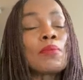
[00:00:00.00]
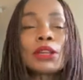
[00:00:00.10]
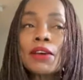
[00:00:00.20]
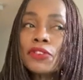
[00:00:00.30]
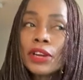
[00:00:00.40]

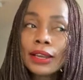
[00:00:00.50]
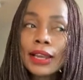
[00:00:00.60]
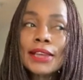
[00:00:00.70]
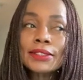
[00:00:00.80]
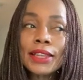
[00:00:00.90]
But I've
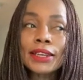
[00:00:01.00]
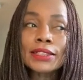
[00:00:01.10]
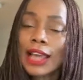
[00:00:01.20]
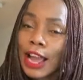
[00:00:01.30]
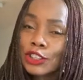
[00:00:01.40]
realized that
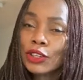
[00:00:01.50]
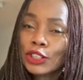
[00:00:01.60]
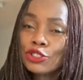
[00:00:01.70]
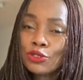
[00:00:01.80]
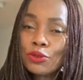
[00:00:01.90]
it's
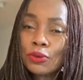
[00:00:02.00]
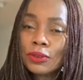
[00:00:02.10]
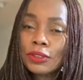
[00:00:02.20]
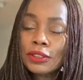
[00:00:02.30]
actually true.